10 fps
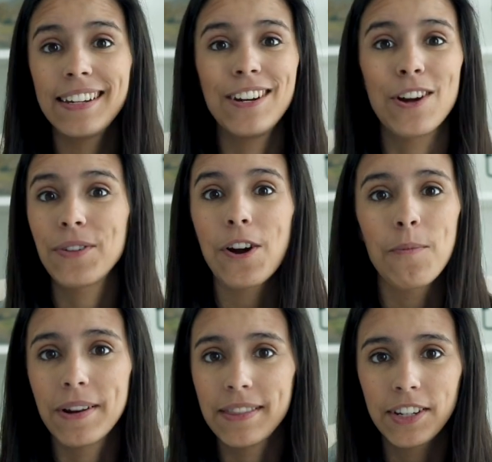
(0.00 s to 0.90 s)
you know, they're
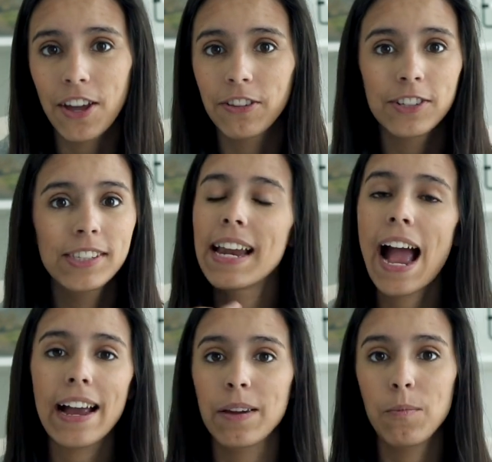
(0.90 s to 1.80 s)
opening the toddler
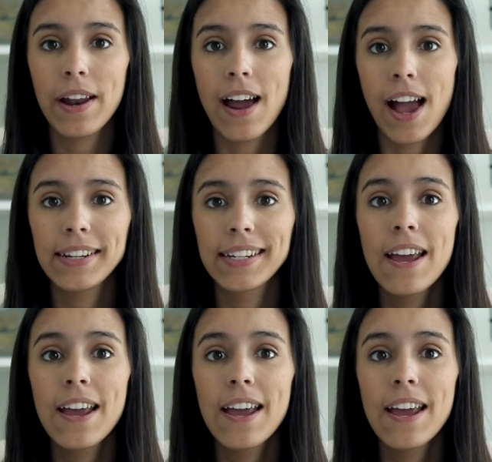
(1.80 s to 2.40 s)
snack and whatnot.